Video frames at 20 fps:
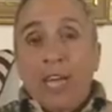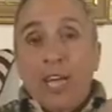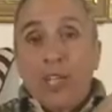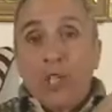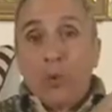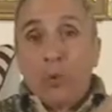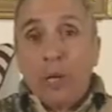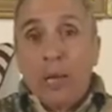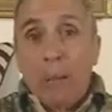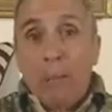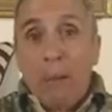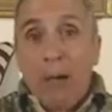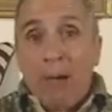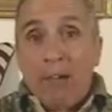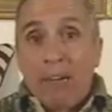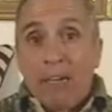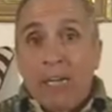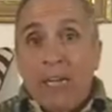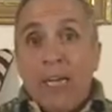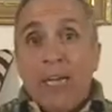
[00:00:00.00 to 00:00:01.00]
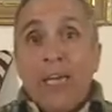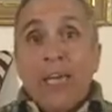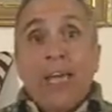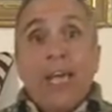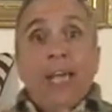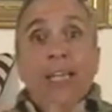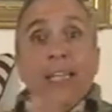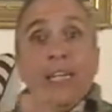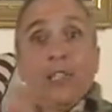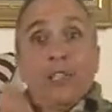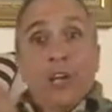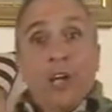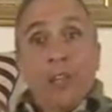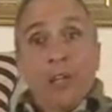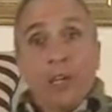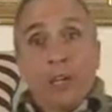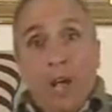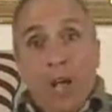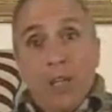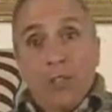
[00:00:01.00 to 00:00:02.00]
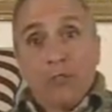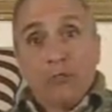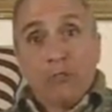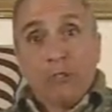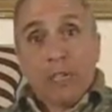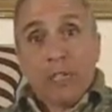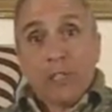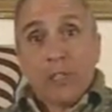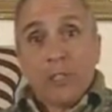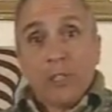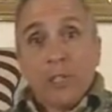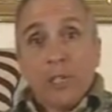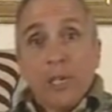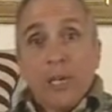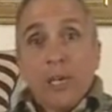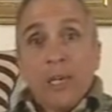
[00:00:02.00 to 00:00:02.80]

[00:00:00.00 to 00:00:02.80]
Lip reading: they do in America and these other countries.